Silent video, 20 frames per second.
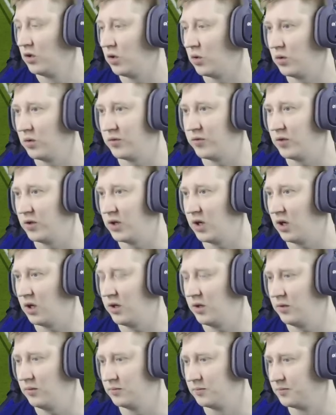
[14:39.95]
Corner for
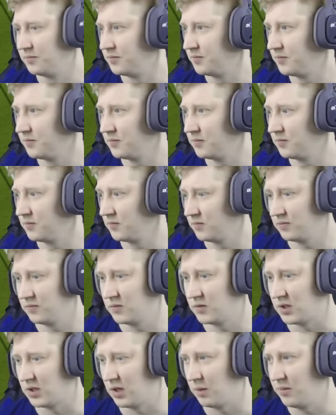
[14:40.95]
Lugano
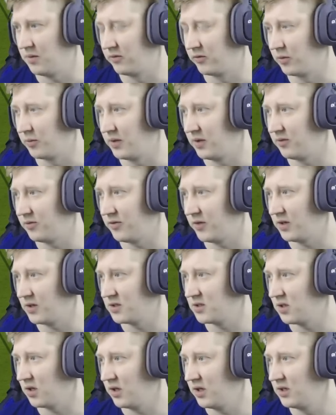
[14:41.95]
to come in from that far
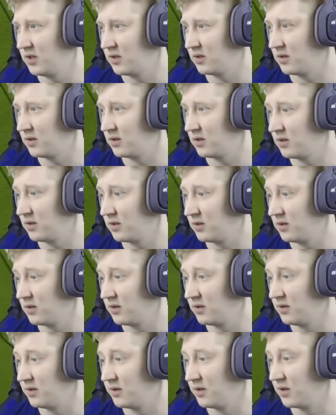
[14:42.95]
side.
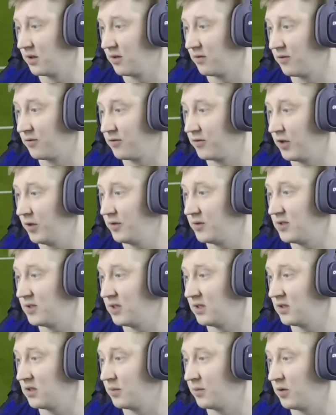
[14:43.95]
Floated
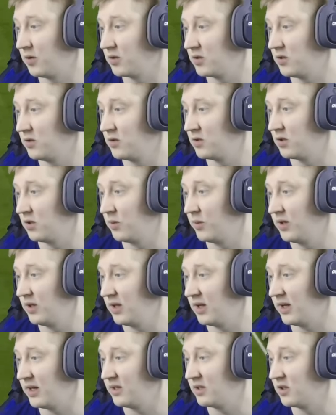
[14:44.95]
into the box. Who's going to win
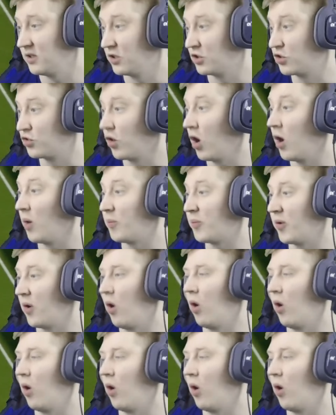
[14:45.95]
that? It's going to drop.